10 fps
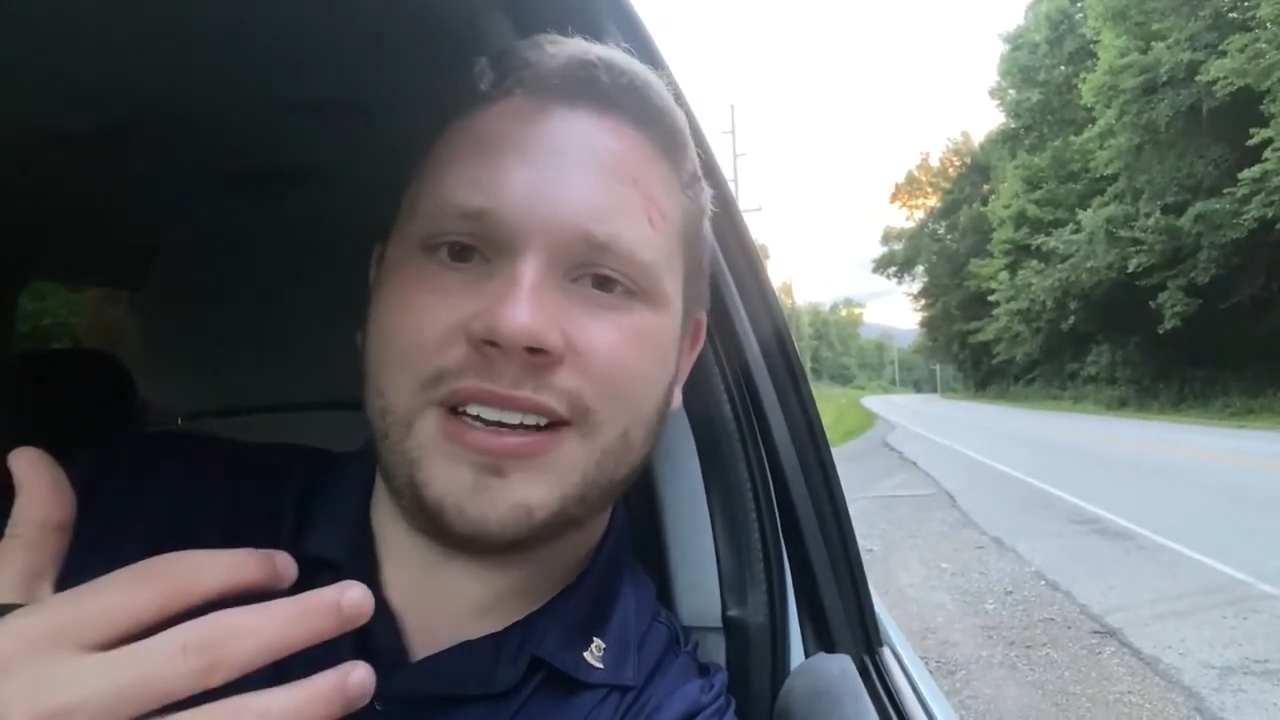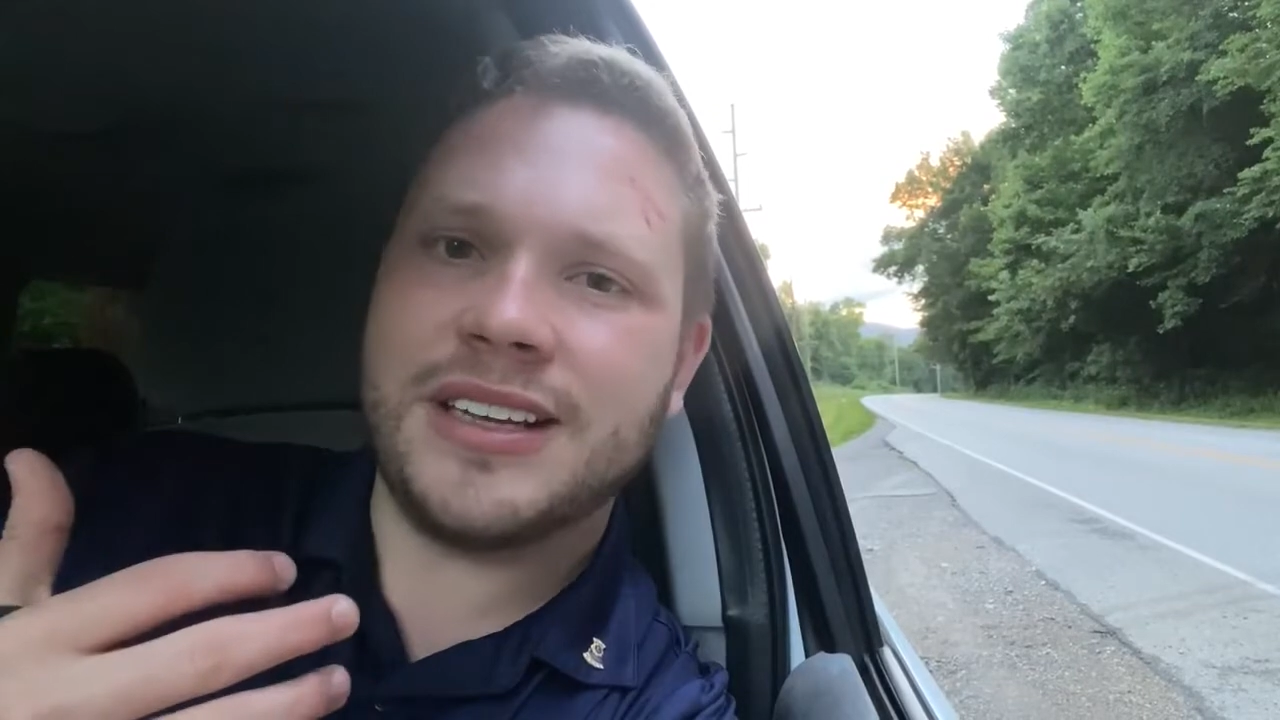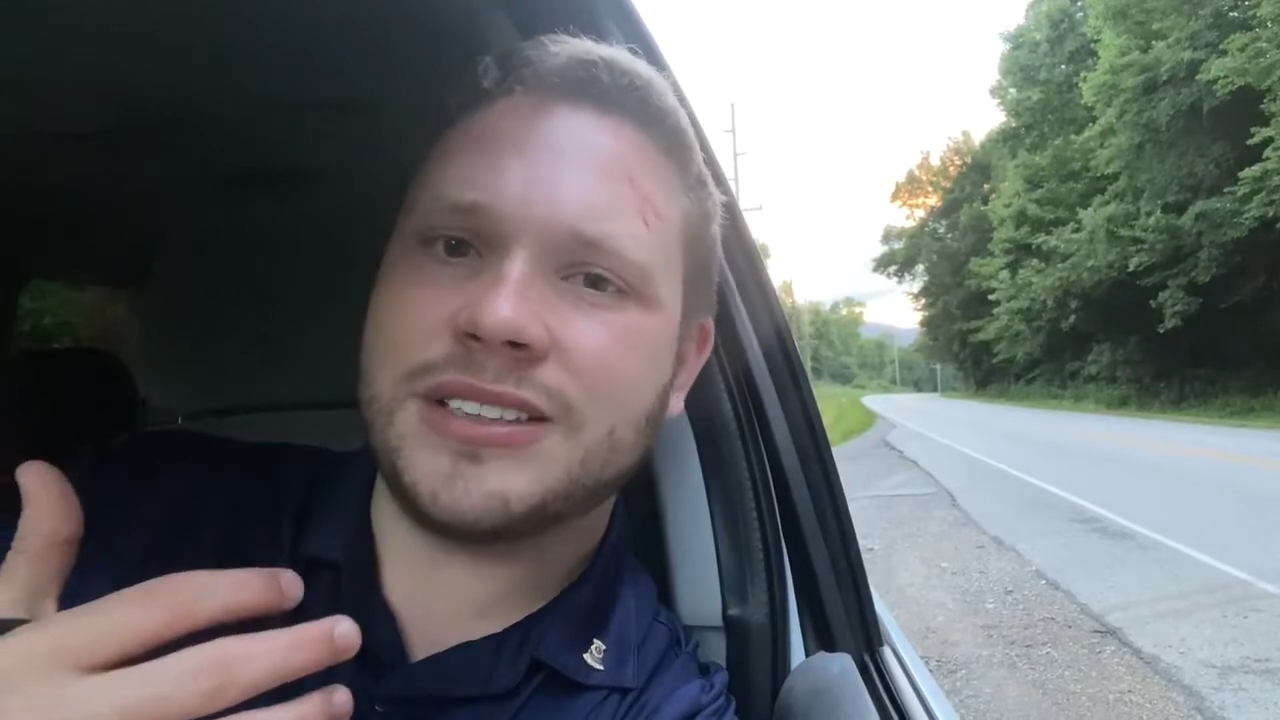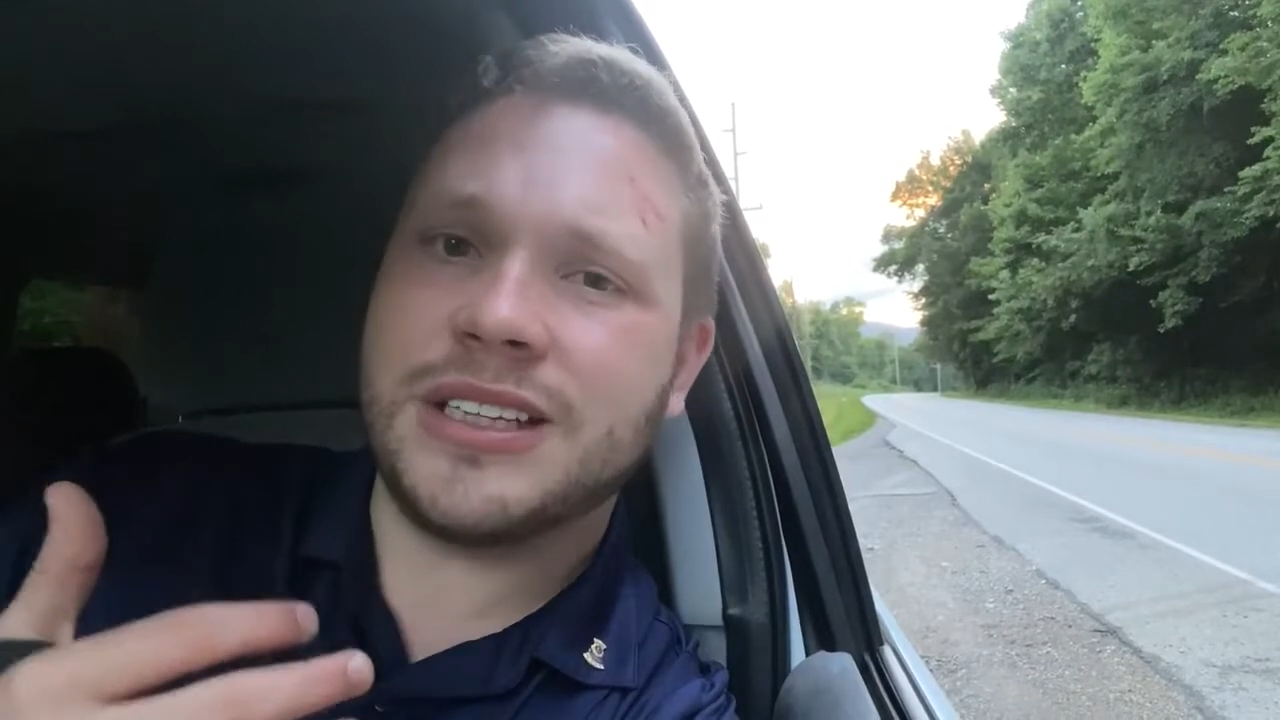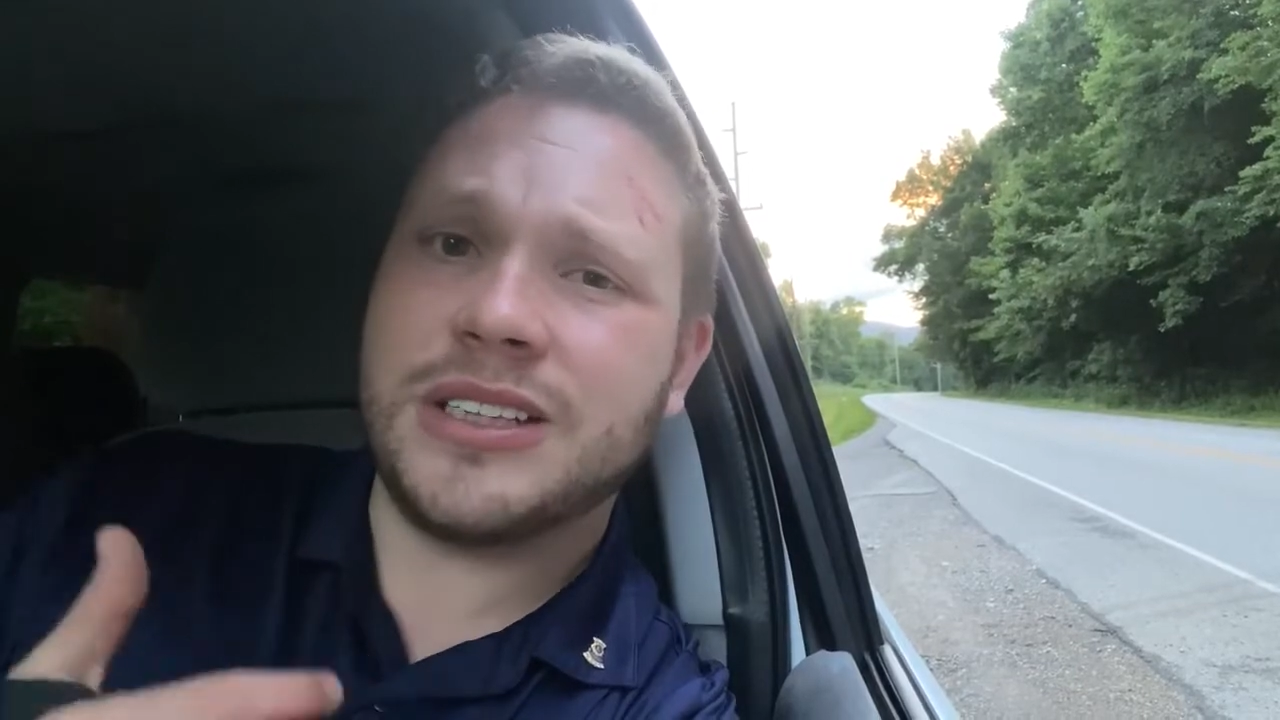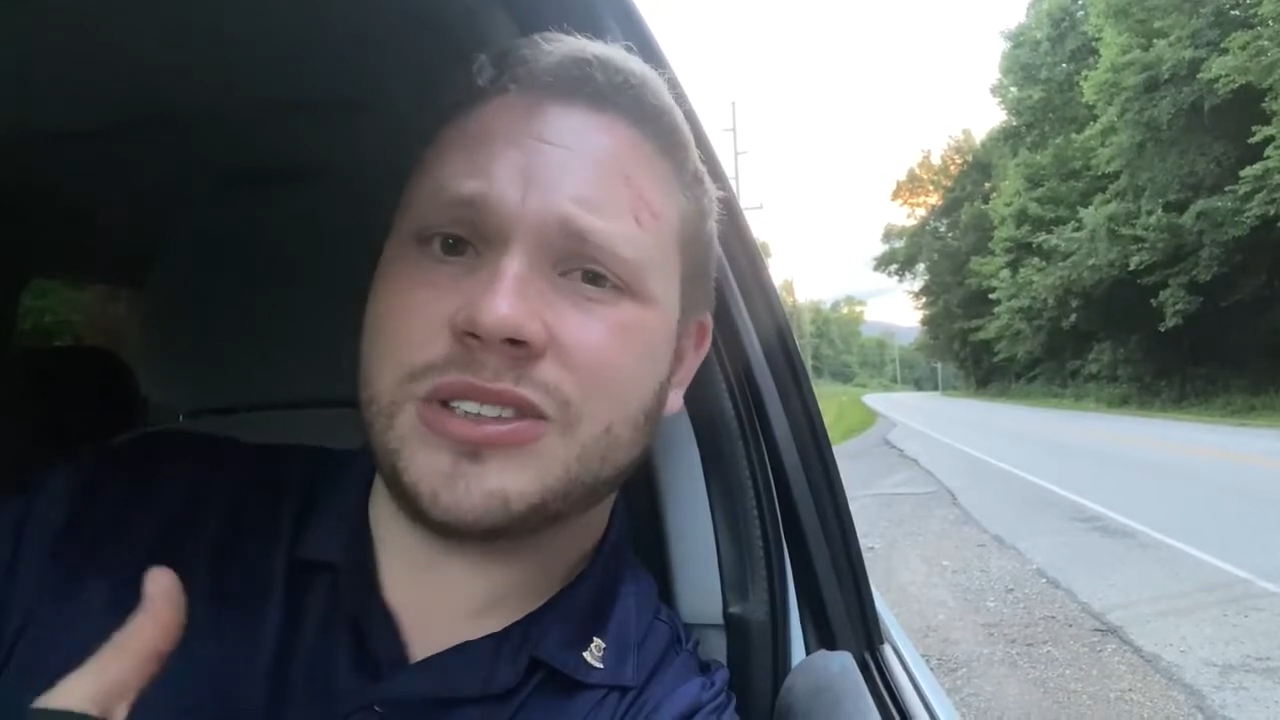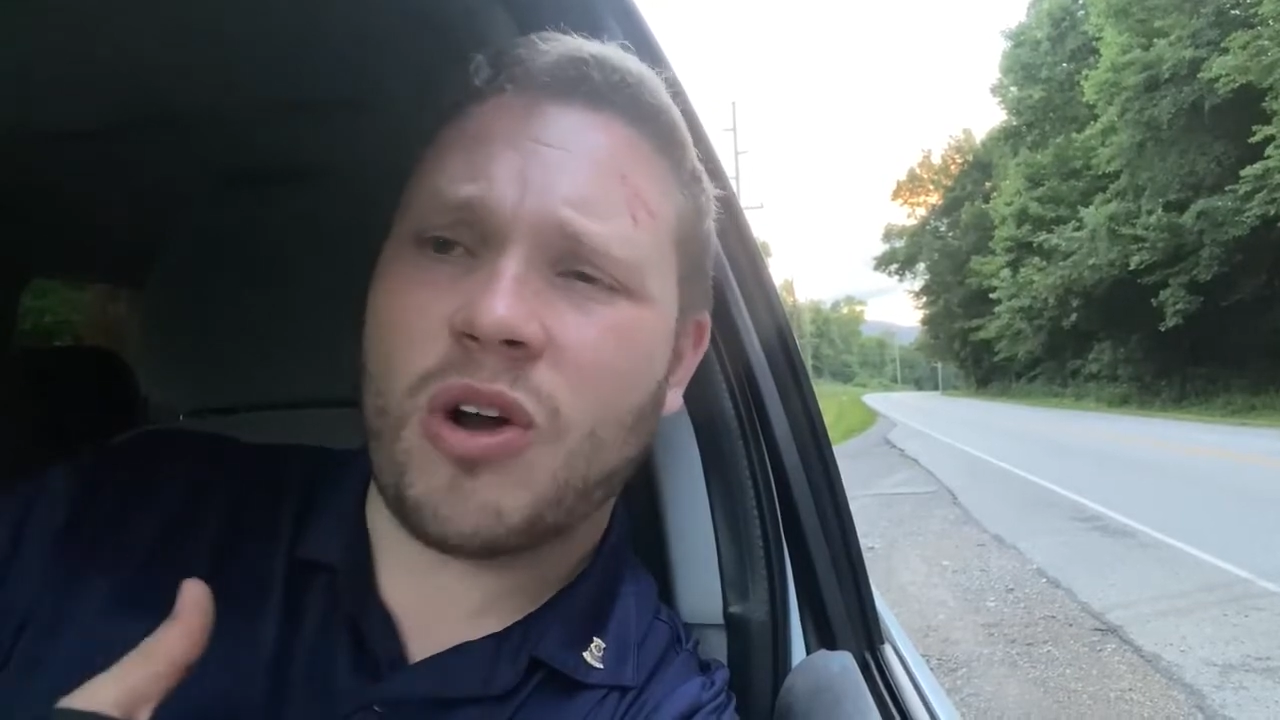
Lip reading: distance